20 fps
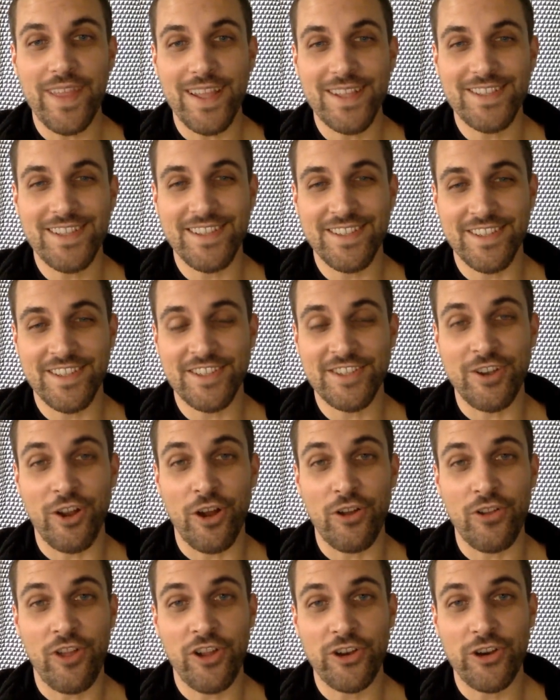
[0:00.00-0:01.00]
Things is
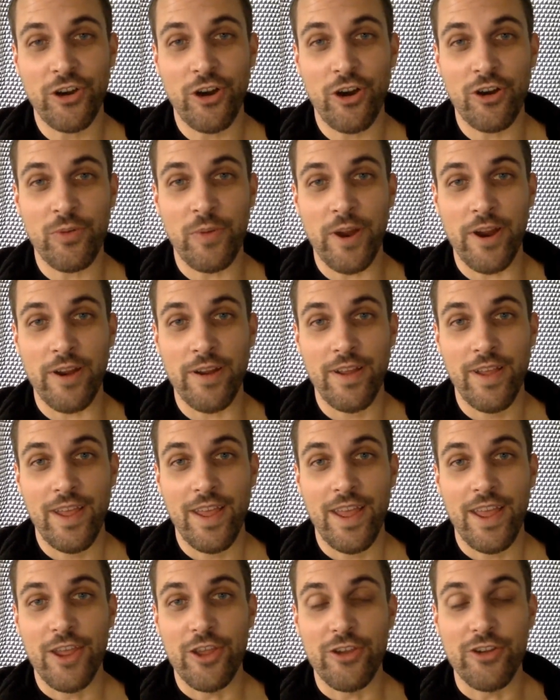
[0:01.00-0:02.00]
installed on your hardware,
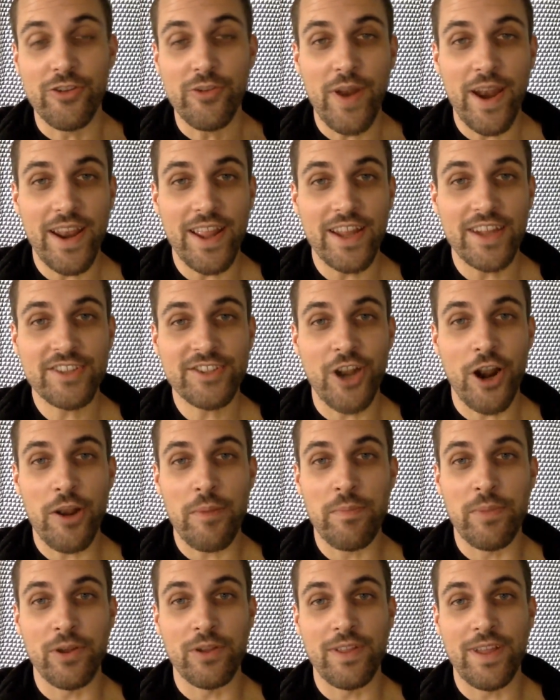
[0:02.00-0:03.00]
you're ready to
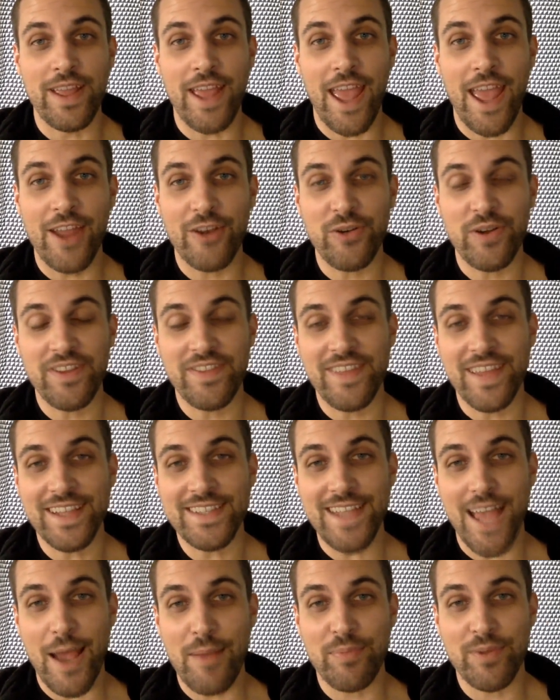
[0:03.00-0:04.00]
start building Android
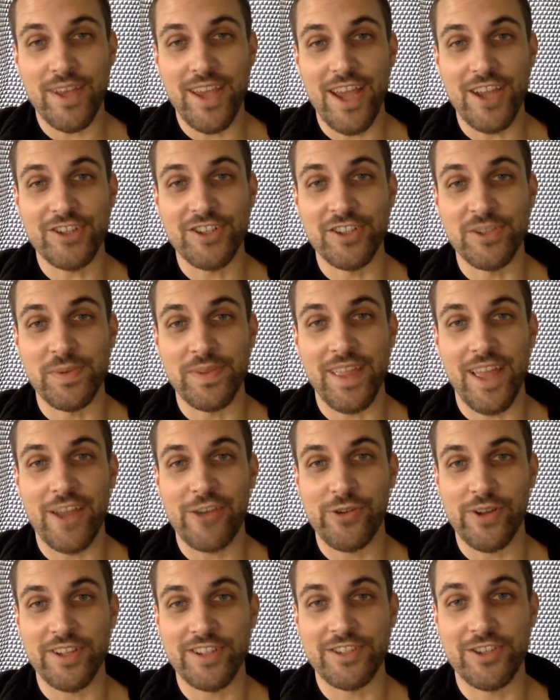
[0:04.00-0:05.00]
Things applications with Android